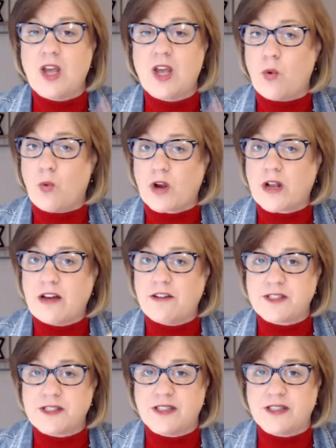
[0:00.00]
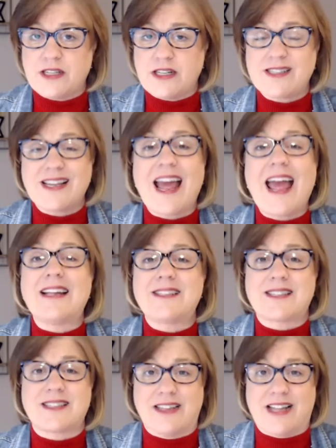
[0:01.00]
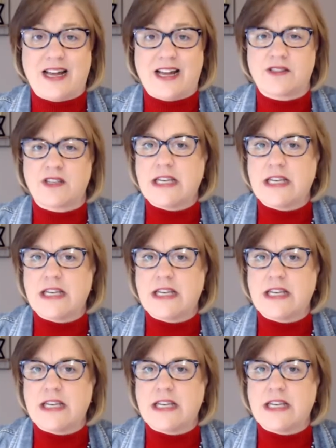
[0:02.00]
workout facilities, and salons.